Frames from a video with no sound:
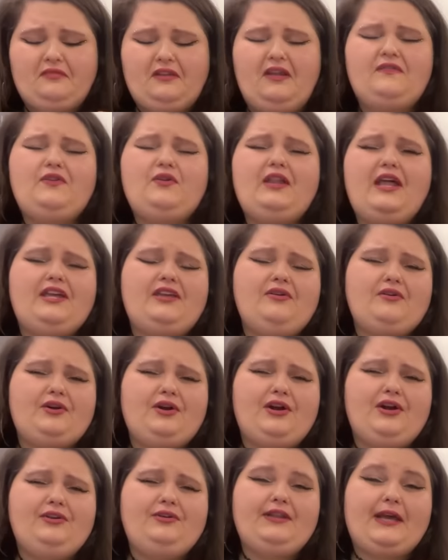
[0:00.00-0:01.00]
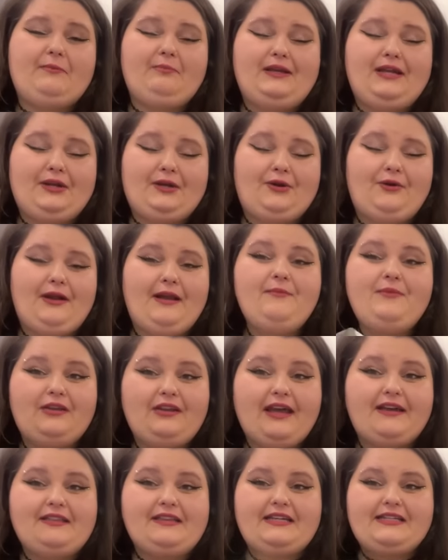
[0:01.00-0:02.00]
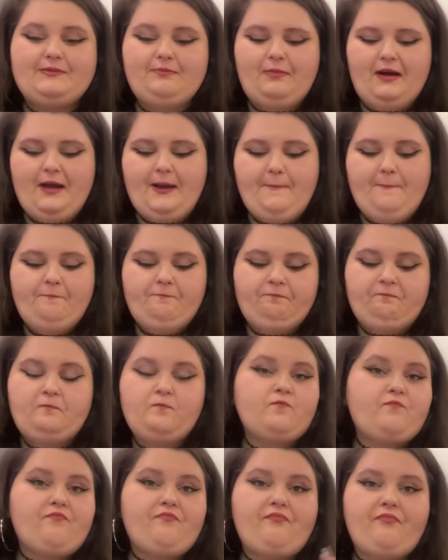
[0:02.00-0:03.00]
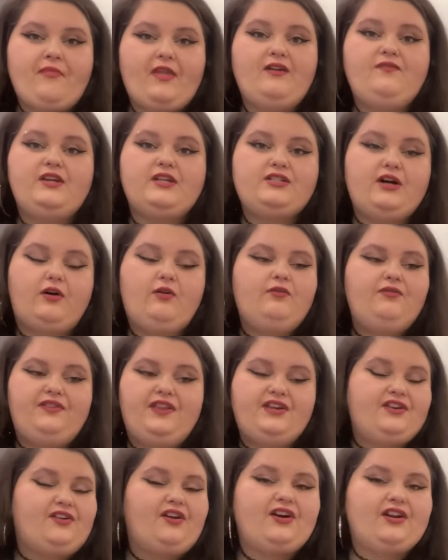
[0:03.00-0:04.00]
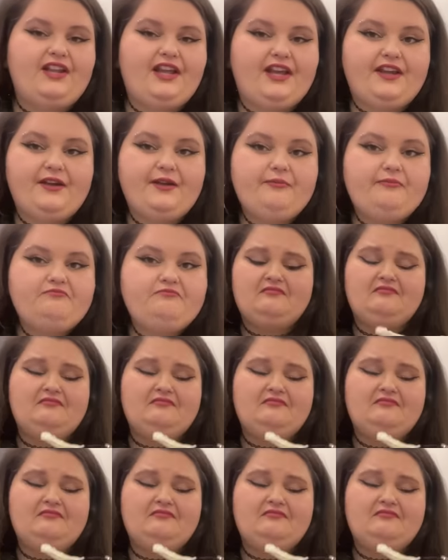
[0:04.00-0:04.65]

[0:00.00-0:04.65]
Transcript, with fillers: if you like yogurt and you like banana cream, you'll like this, but if you don't, then you're not gonna like it.